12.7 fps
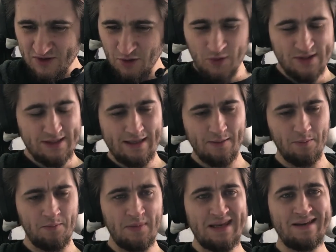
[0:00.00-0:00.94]
So it's like
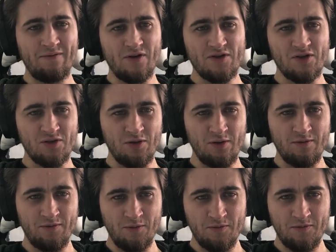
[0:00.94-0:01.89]
me versus all
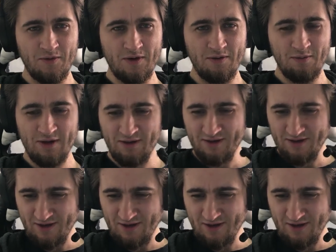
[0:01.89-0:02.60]
of you three, right?